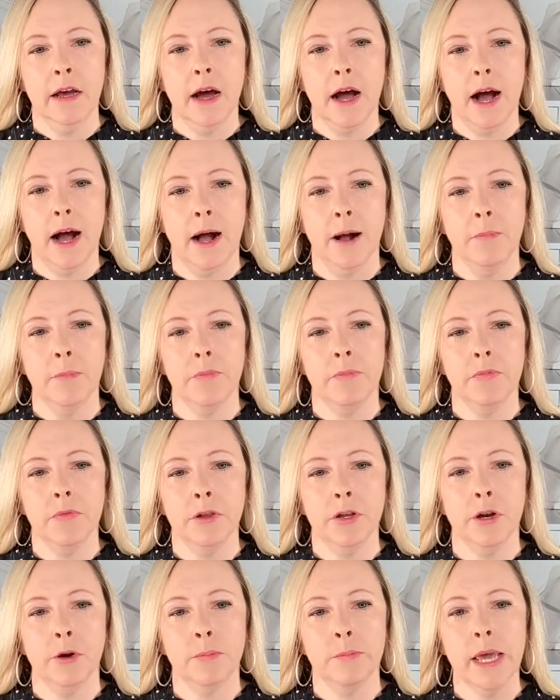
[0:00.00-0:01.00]

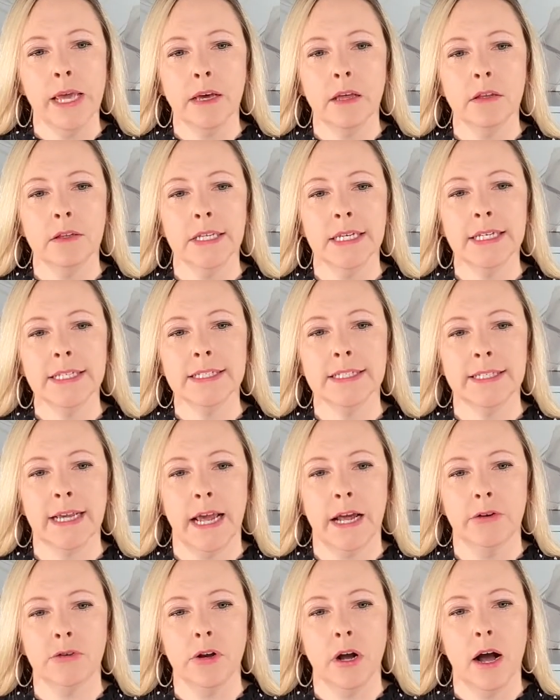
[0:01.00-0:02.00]
make a list,
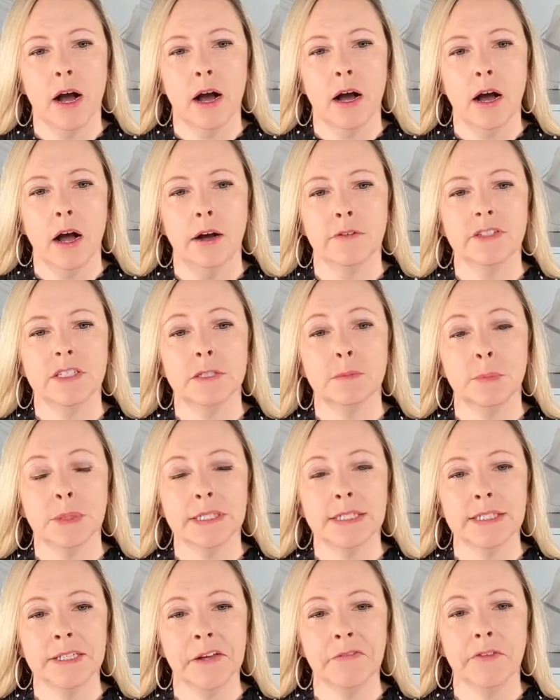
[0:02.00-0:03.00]
Sandra, of
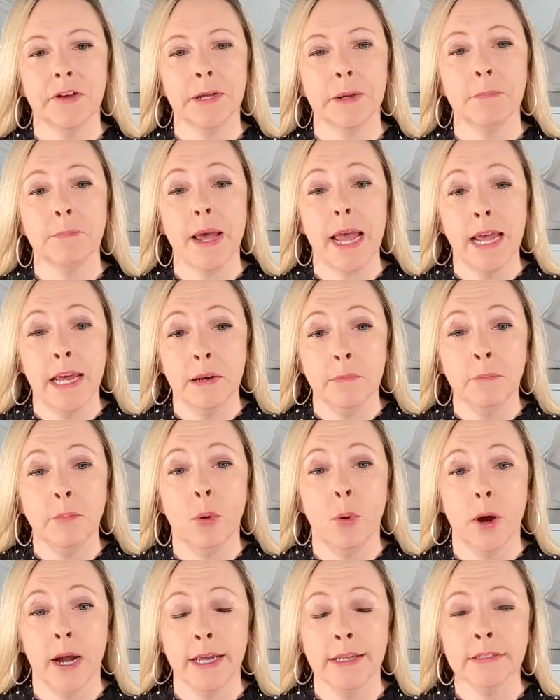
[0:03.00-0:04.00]
specific pain
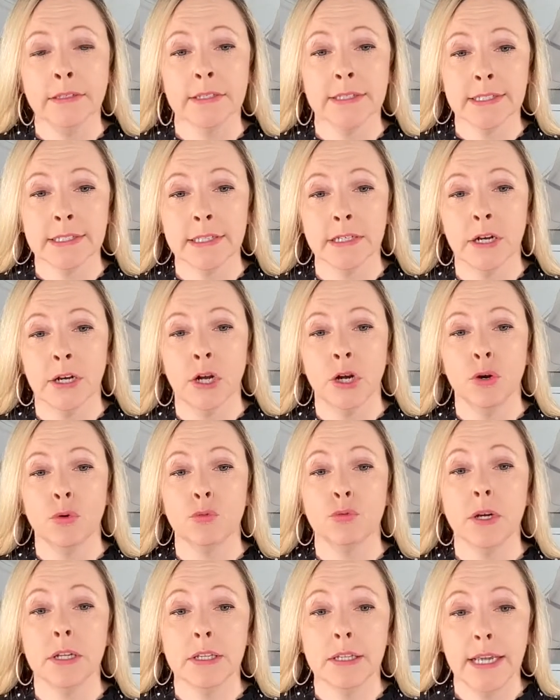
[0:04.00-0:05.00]
points
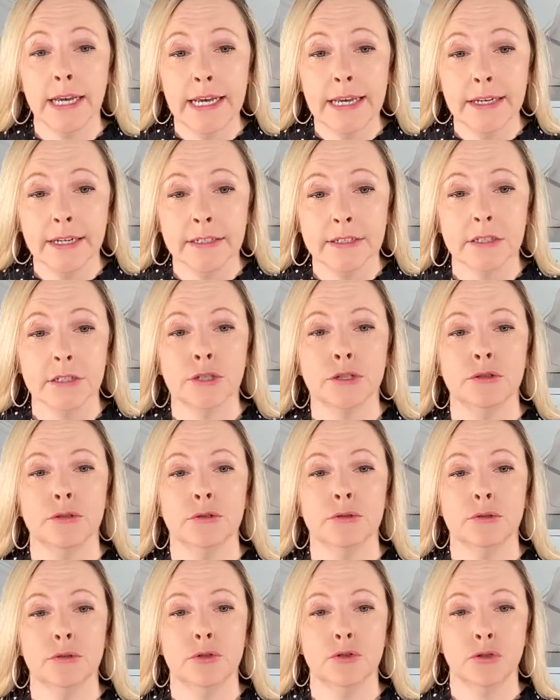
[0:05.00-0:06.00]
related
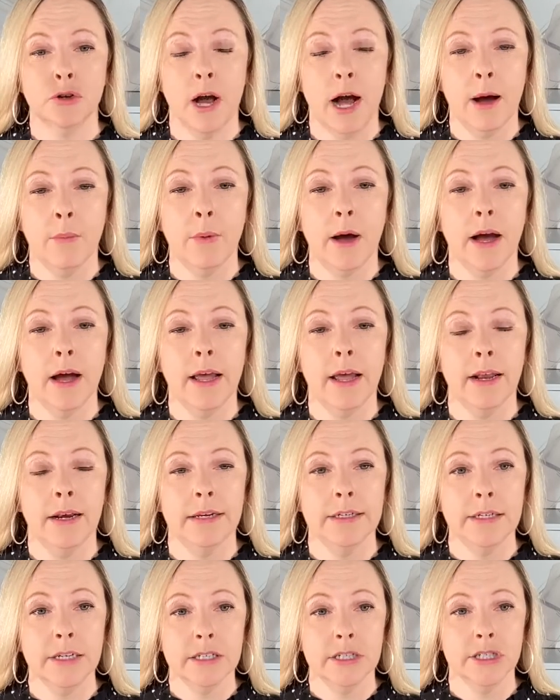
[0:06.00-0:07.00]
to trauma and
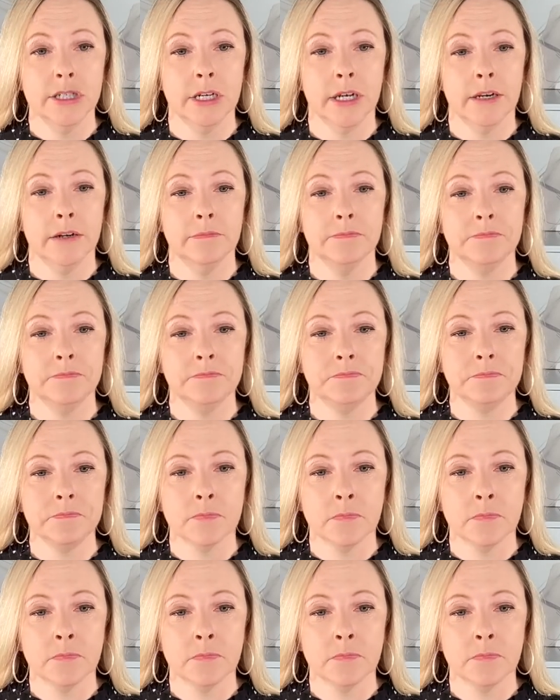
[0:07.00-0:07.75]
addiction,